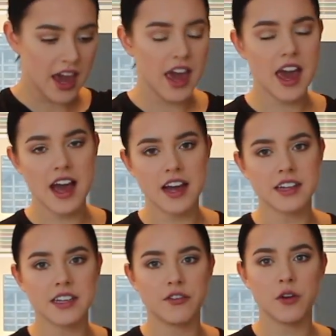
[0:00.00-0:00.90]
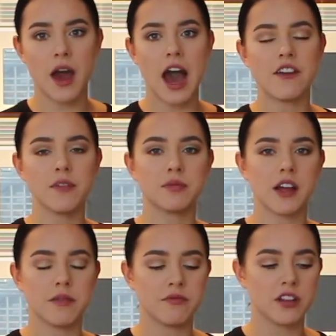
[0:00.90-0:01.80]
And if you have
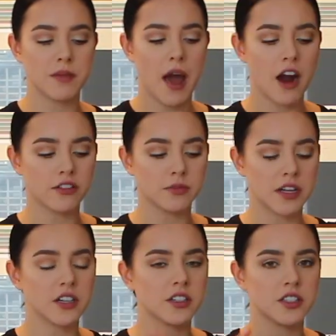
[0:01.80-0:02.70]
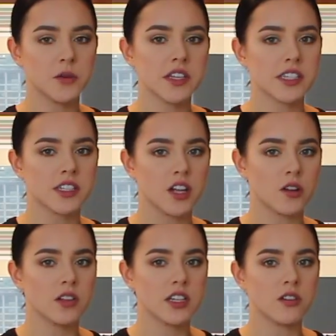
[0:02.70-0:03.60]
a really powerful blender, do it slowly.